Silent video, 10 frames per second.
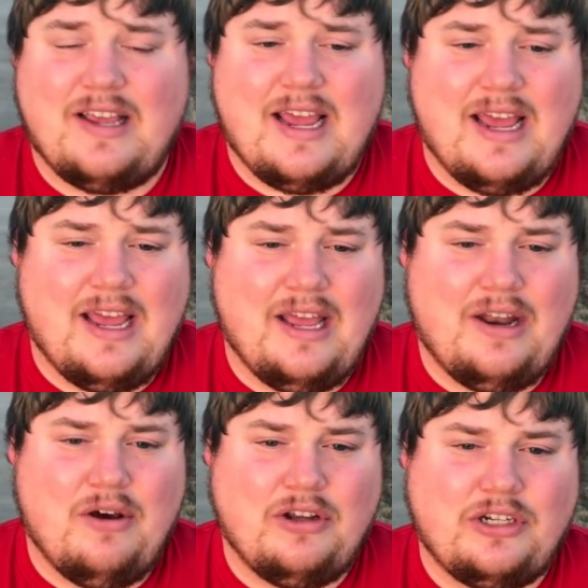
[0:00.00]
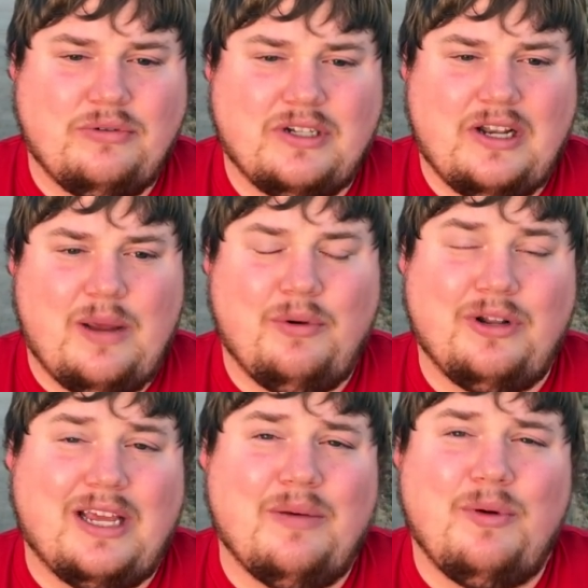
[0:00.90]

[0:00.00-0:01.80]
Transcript: and she was unable to get me